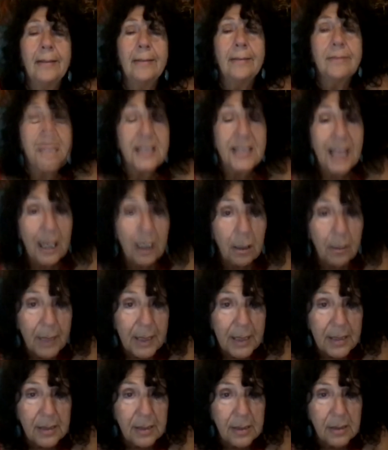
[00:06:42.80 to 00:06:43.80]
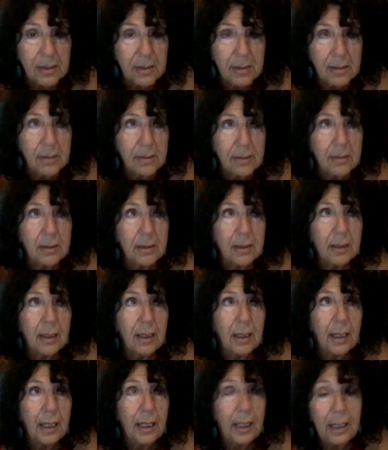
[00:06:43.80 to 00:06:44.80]
settlements
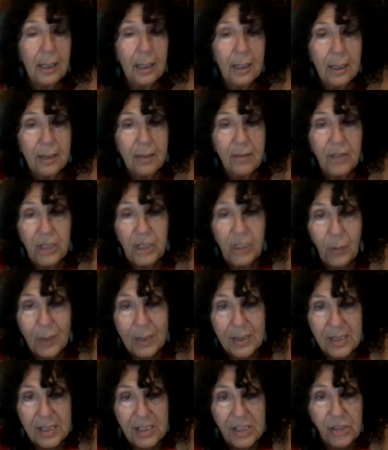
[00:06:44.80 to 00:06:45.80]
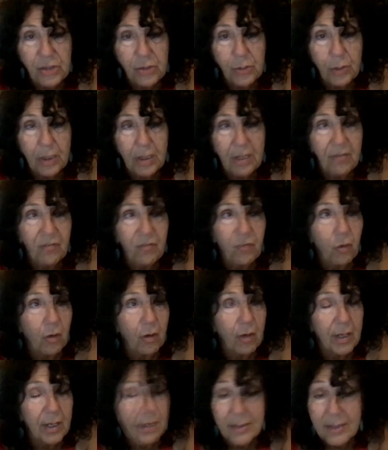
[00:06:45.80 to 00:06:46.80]
in the U.S. history
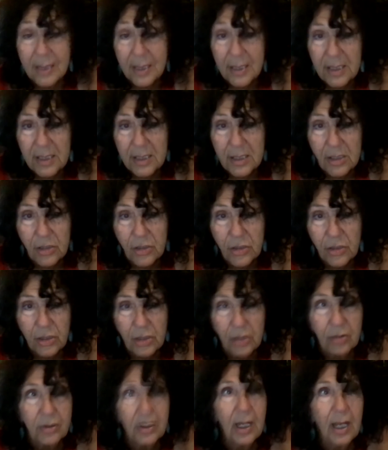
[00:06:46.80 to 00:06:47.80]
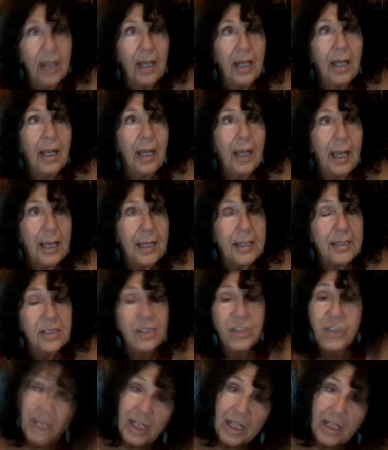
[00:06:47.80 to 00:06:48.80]
for a citizen suit. And
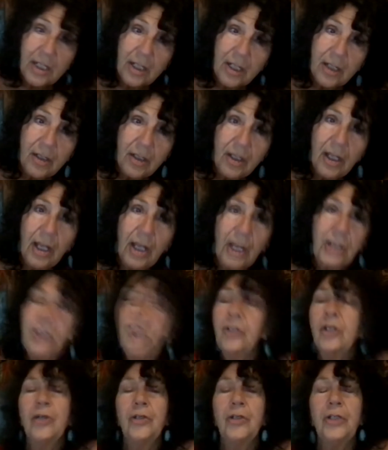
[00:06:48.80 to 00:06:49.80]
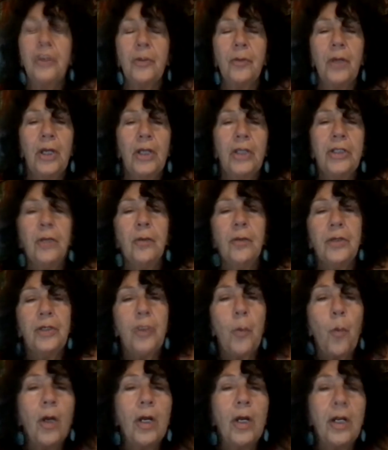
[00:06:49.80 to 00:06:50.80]
still, you
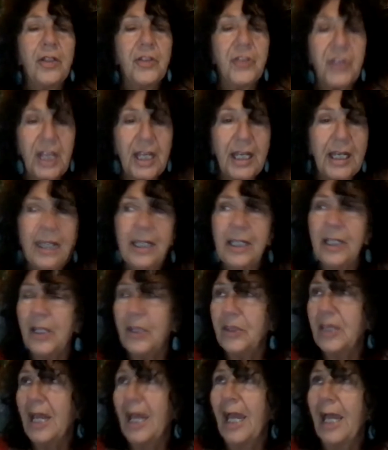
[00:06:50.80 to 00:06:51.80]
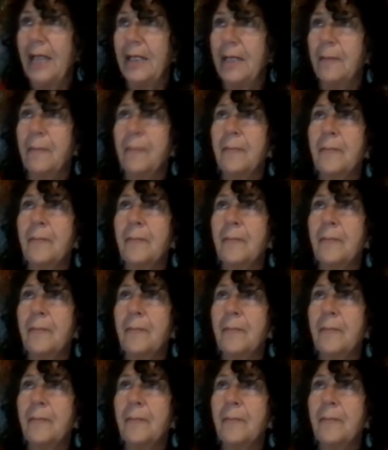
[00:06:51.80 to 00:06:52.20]
want to think that